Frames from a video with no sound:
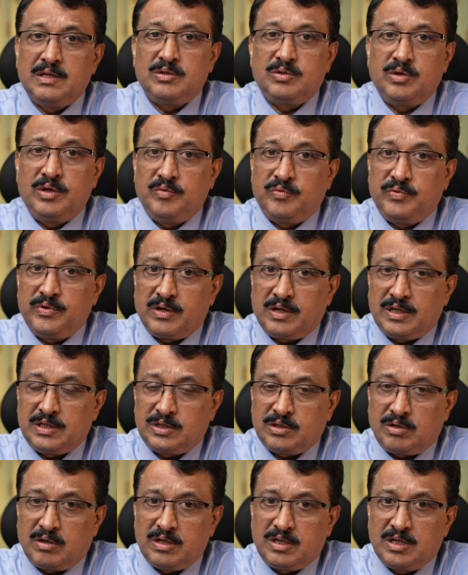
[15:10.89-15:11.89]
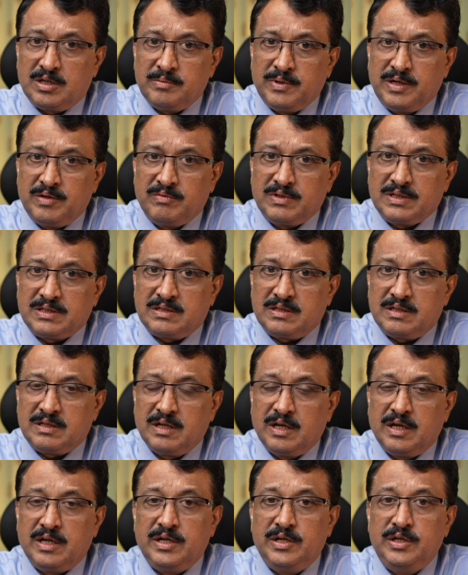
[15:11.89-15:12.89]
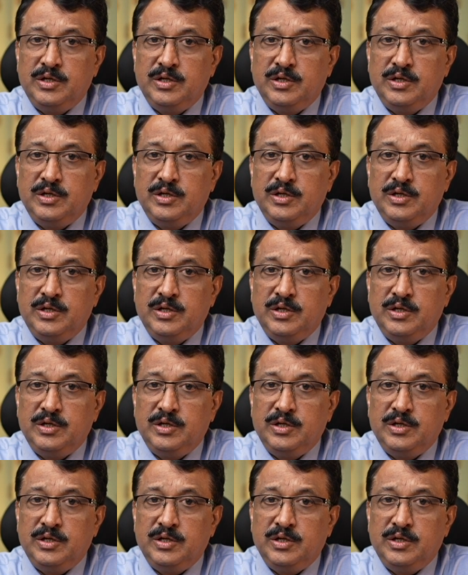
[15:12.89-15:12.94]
So if you are a short-term investor,